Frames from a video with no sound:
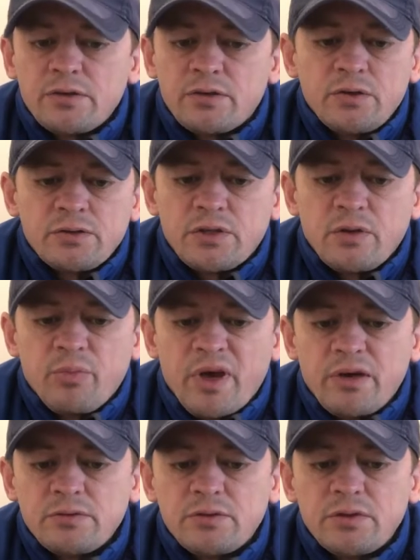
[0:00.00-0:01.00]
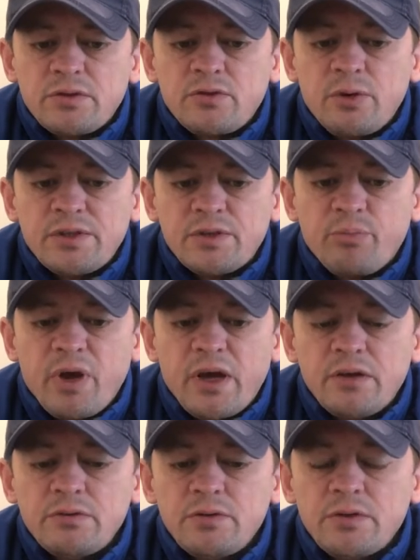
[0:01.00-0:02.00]
costing about
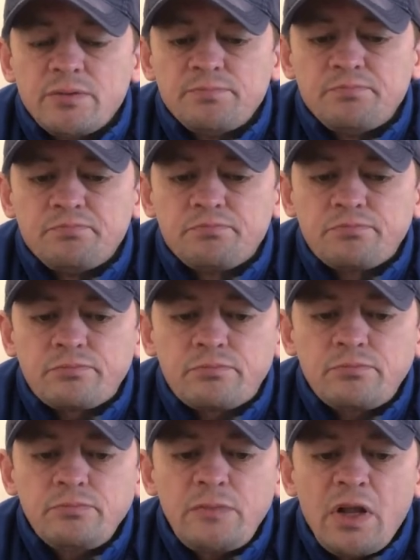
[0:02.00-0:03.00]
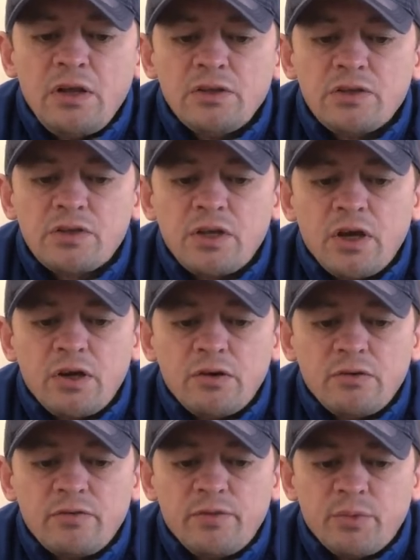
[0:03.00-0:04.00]
£20.
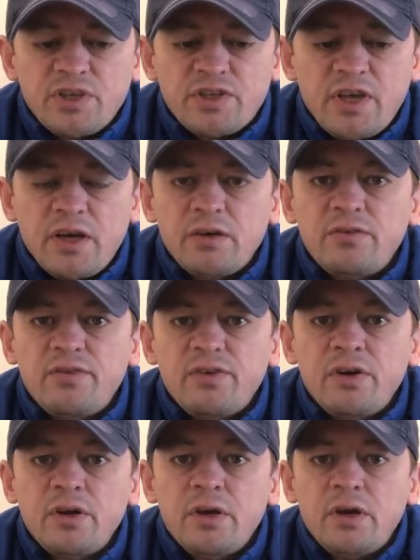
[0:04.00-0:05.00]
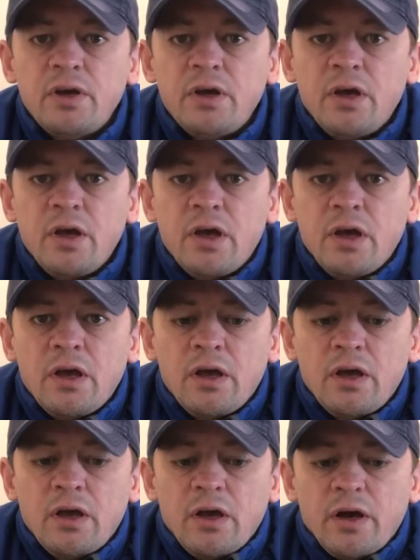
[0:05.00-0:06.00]
So for myself,
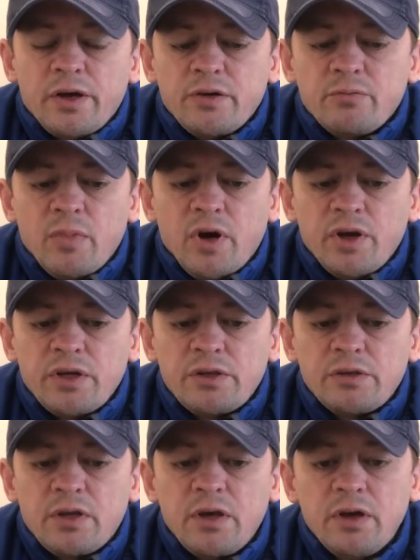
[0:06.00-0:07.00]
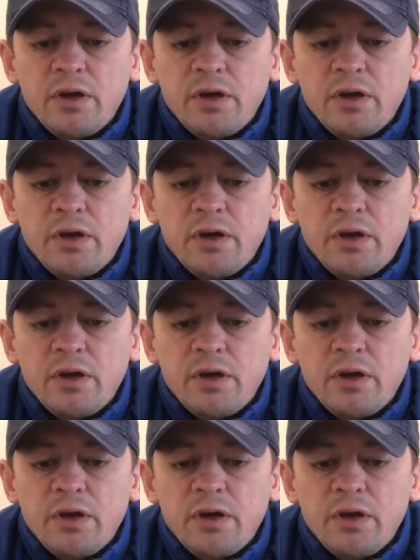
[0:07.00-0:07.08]
I don't mind